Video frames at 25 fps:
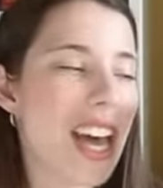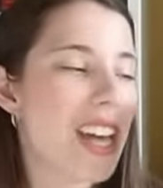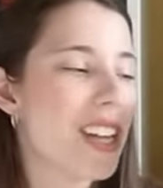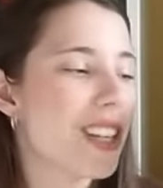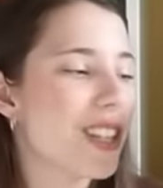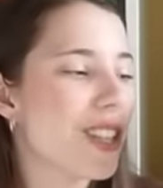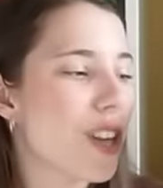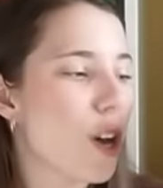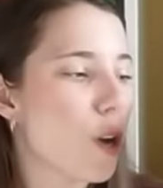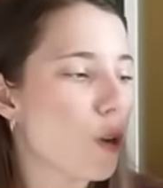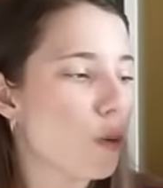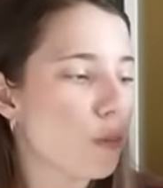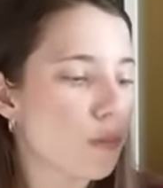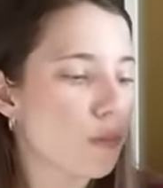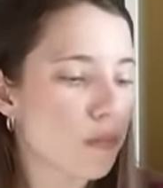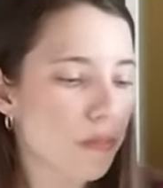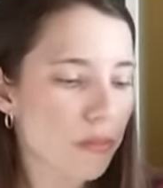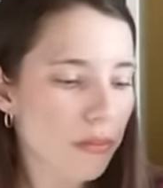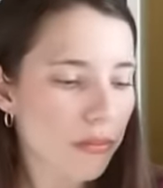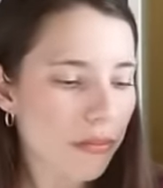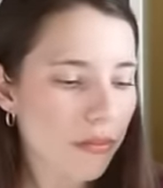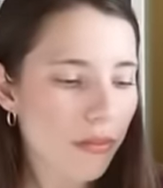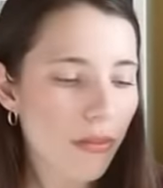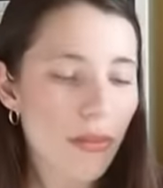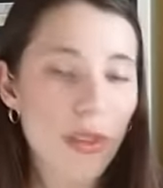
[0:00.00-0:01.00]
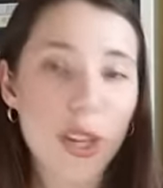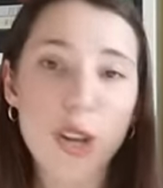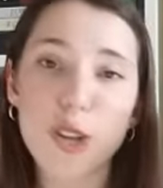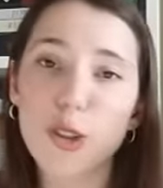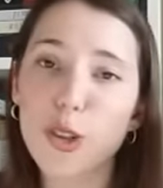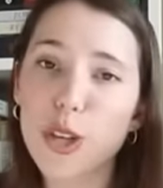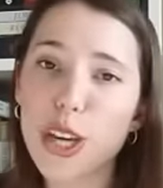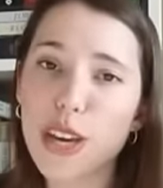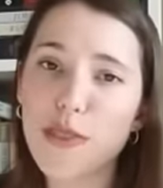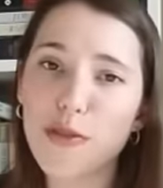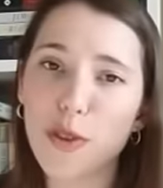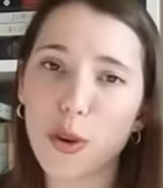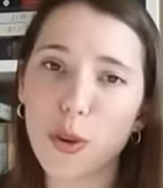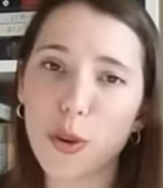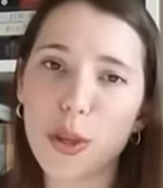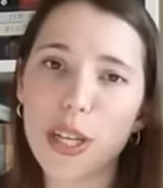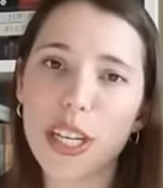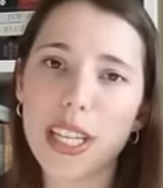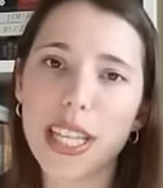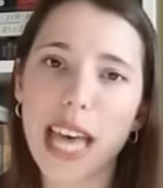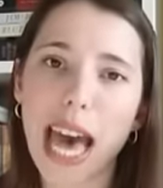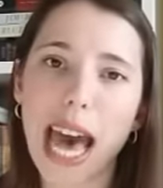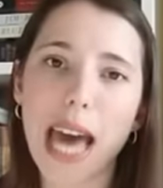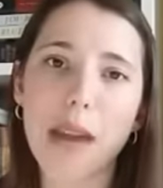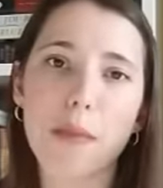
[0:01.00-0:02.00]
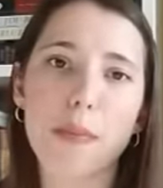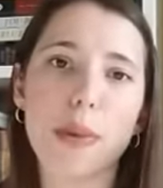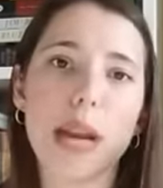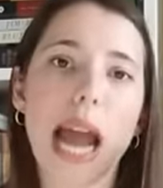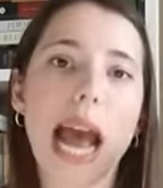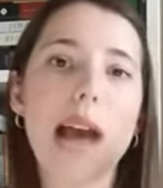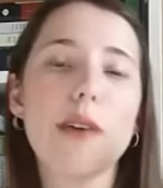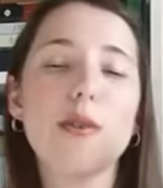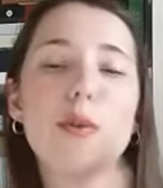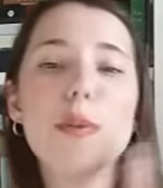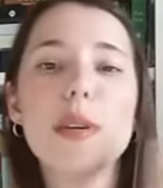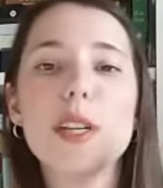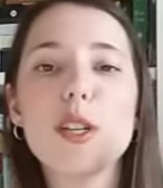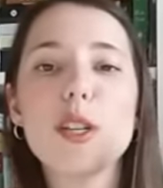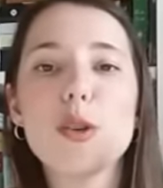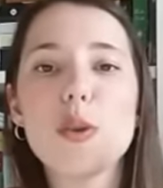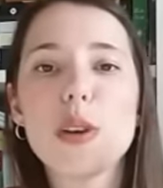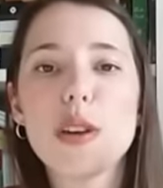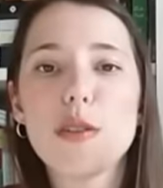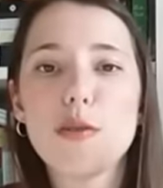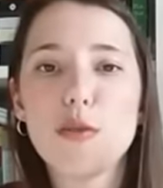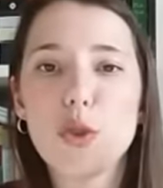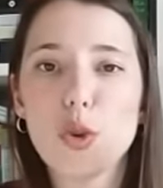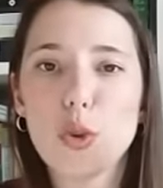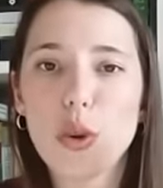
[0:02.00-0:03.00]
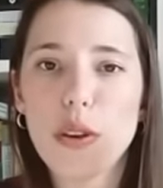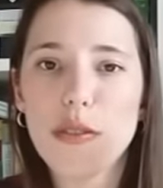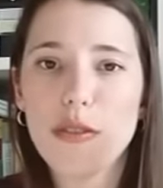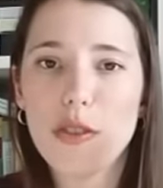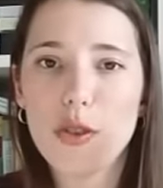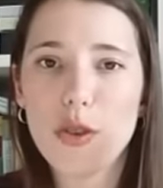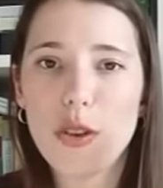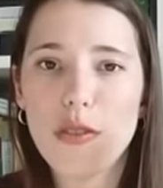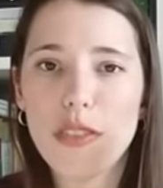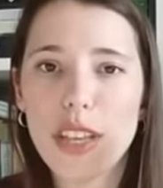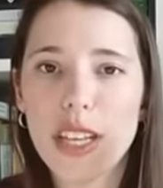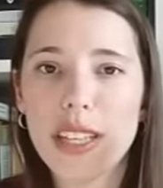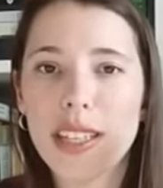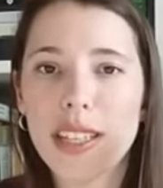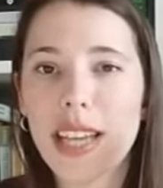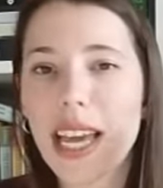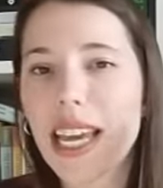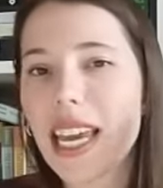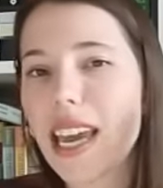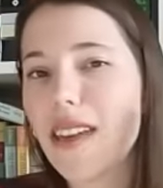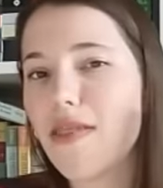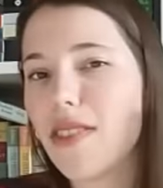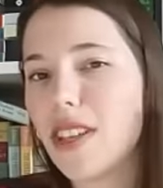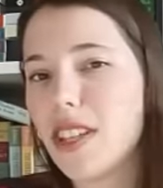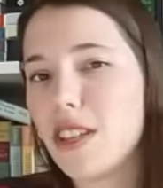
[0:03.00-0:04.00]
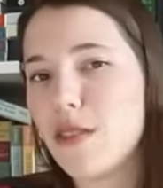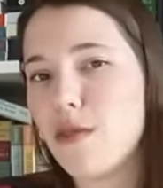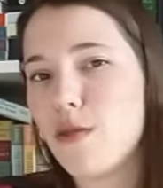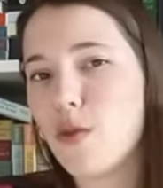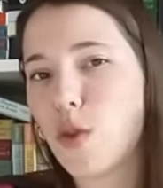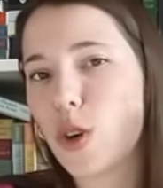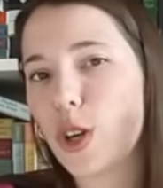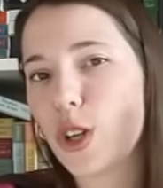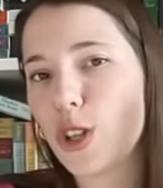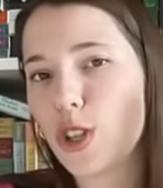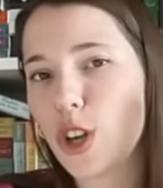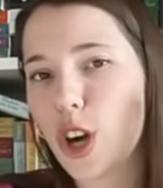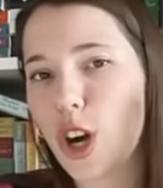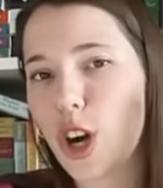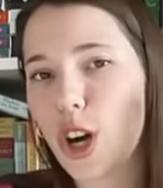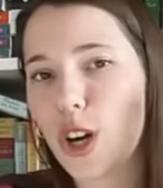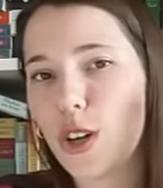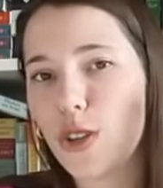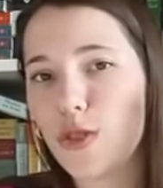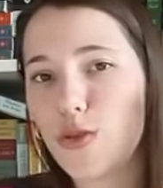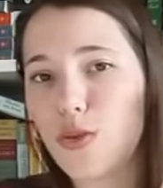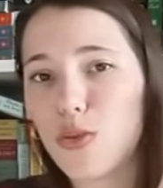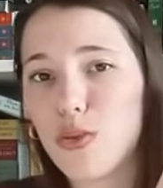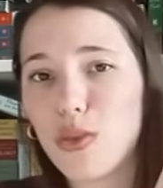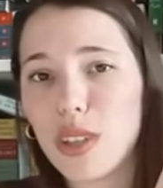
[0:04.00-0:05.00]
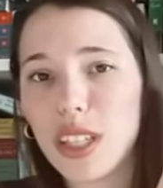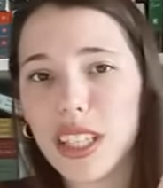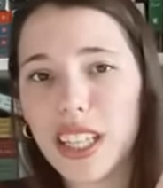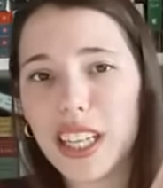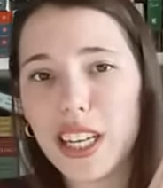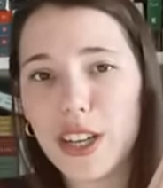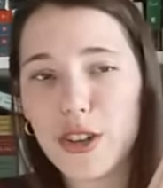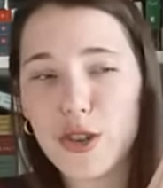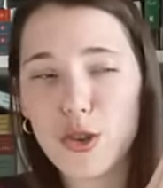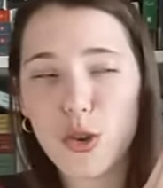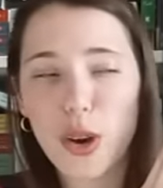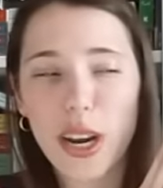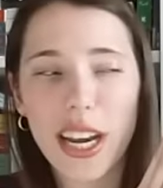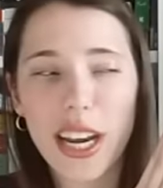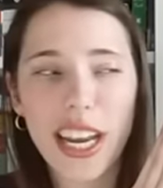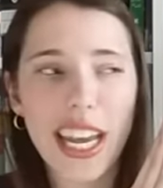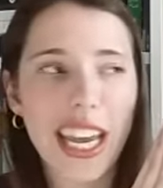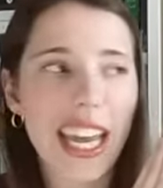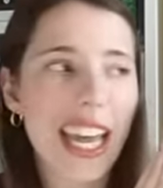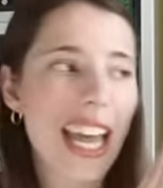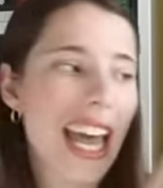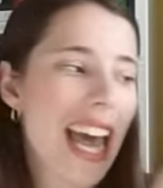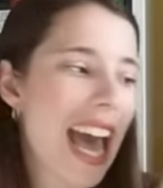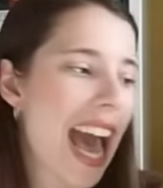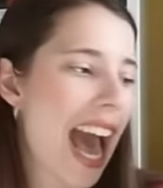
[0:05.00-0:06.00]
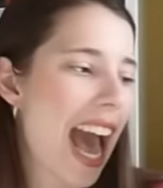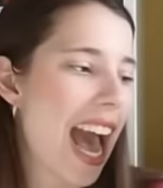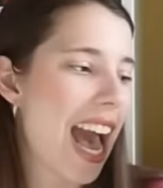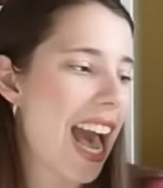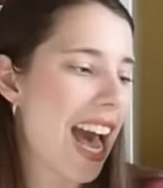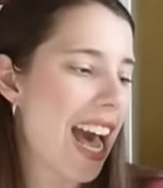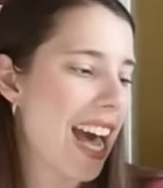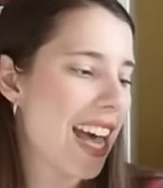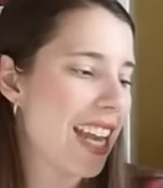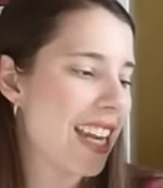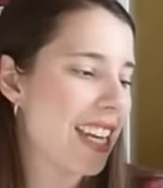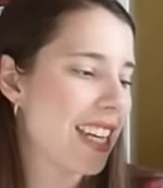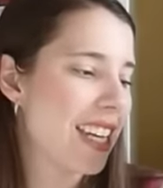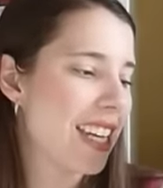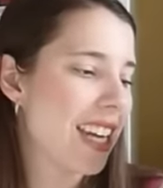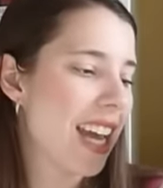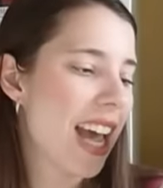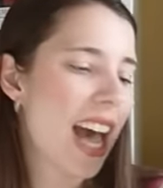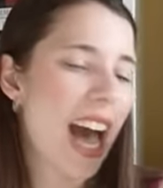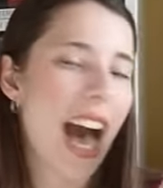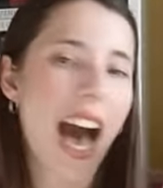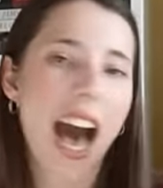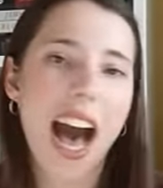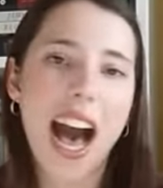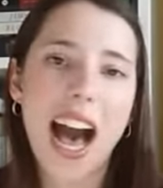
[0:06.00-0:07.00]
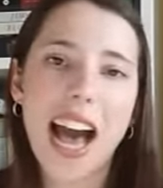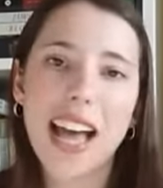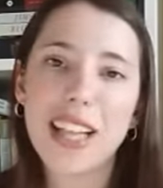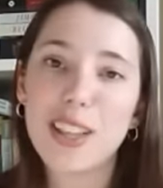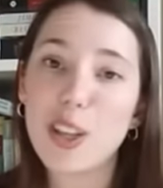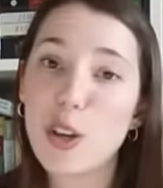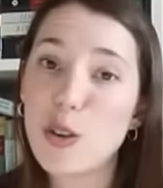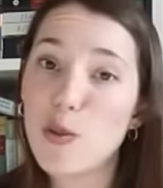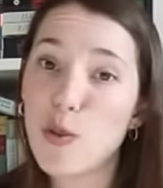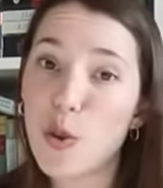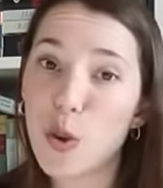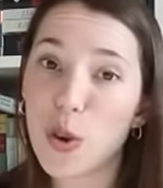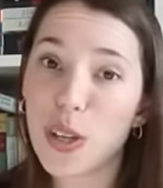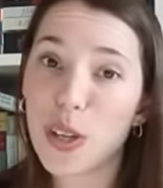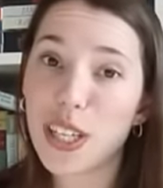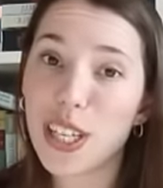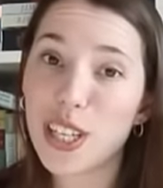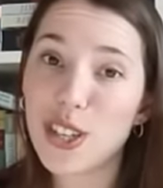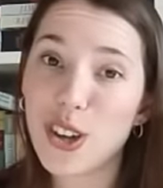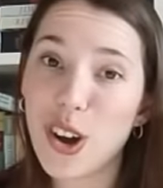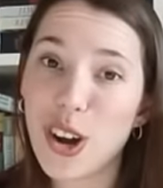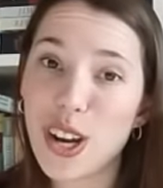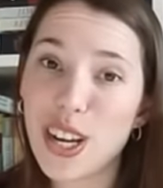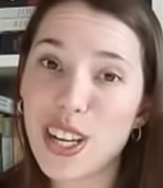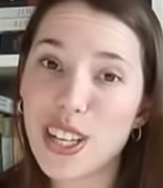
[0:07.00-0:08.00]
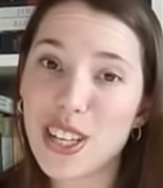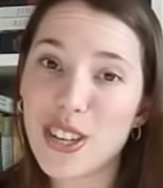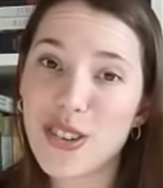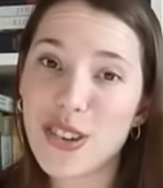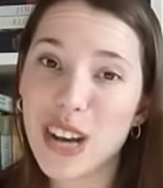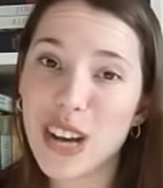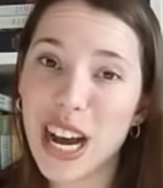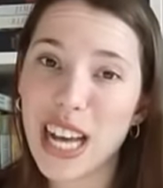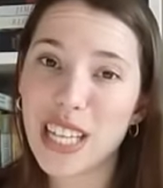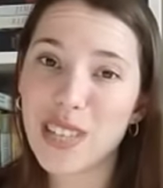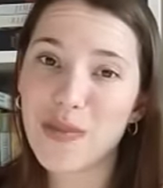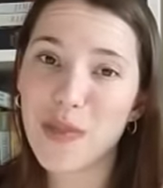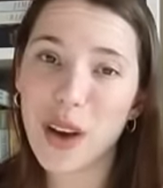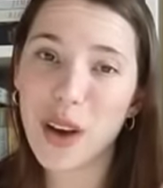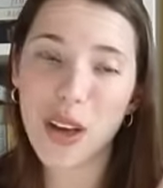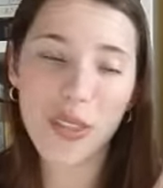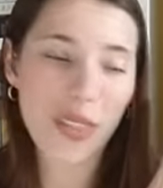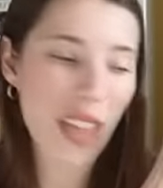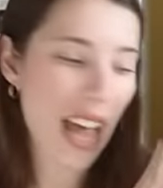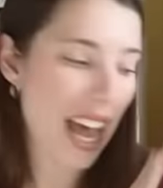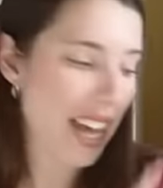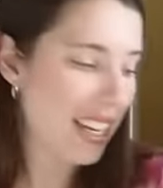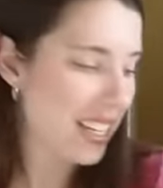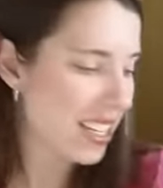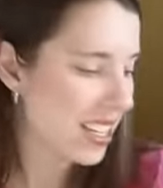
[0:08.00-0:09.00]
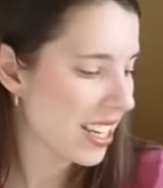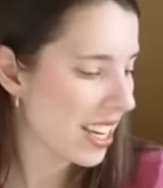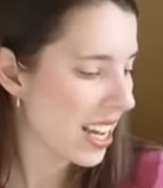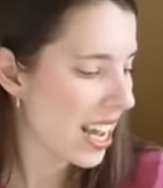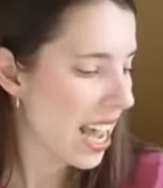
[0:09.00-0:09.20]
So looking forward to that, but I will be doing a full review of this. I gave this a 4 stars, really enjoyed it, and I look forward to talking to you guys about that.